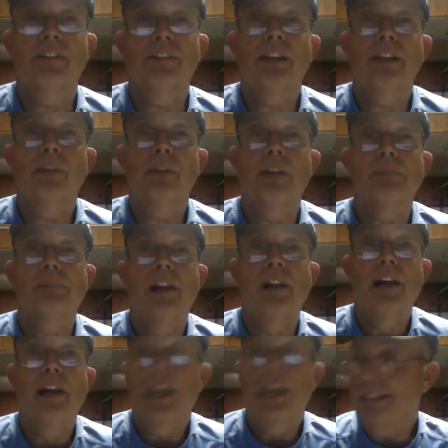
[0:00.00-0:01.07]
And that's what you
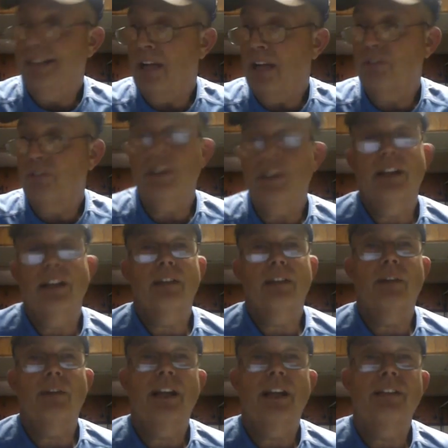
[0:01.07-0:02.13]
need to know. What
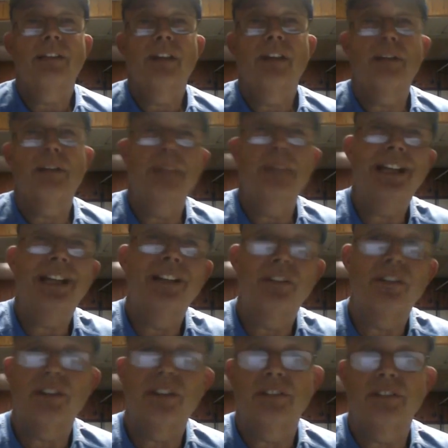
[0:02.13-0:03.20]
is the will of God
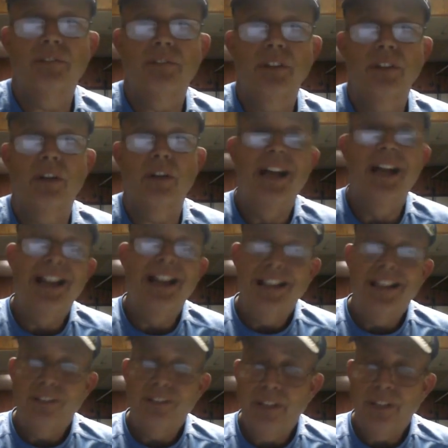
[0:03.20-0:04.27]
for your own
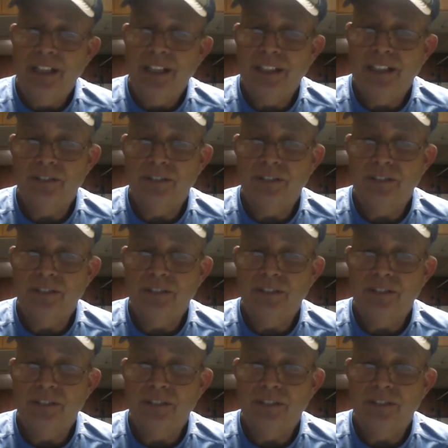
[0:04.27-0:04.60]
life?